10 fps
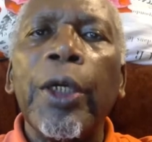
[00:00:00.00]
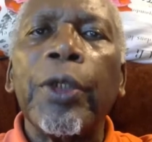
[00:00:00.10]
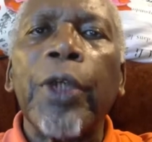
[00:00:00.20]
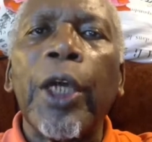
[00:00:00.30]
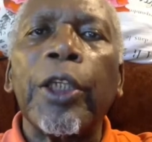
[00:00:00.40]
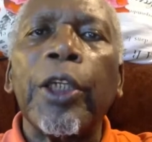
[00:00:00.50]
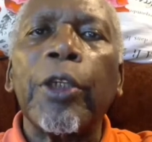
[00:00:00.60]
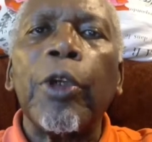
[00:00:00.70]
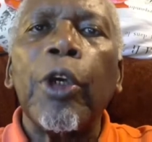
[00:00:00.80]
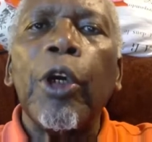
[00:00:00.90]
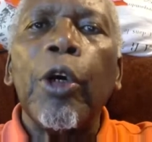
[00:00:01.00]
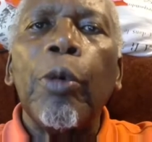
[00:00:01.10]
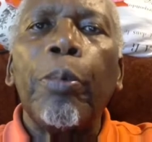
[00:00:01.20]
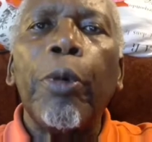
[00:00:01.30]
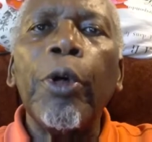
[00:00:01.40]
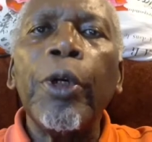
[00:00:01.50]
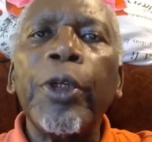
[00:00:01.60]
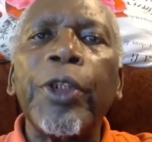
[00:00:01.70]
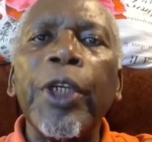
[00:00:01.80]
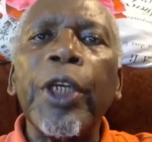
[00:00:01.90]
is that it
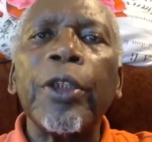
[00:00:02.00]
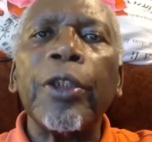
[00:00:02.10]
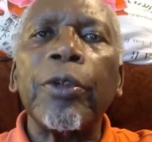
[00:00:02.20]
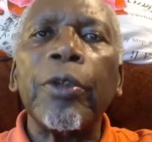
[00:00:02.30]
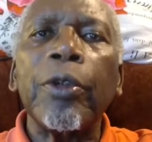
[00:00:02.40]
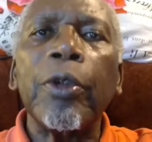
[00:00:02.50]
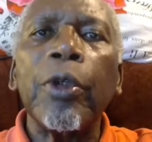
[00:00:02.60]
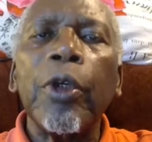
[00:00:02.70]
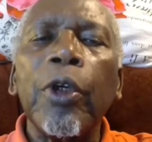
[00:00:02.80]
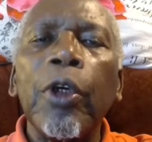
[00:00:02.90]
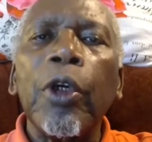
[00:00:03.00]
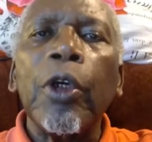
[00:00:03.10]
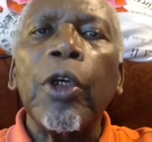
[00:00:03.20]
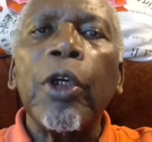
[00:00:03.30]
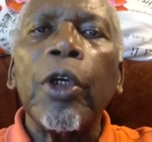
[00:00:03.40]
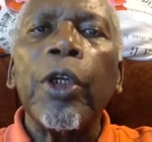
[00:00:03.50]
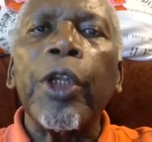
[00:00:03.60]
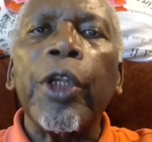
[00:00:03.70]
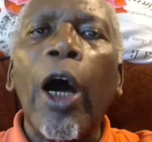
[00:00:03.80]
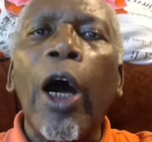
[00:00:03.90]
pulls in
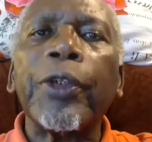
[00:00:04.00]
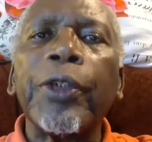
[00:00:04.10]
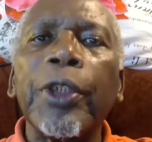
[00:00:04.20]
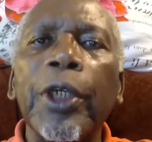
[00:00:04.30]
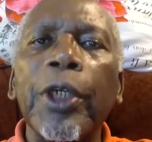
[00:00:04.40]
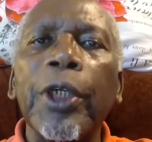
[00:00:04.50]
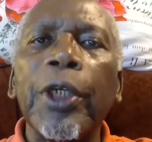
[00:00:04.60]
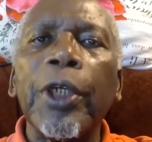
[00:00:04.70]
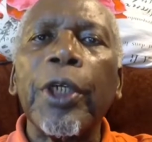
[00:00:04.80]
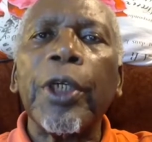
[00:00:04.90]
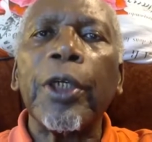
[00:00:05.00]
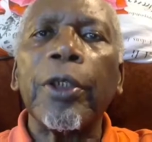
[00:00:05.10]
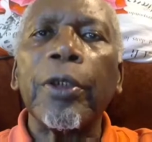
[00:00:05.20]
the oxygen,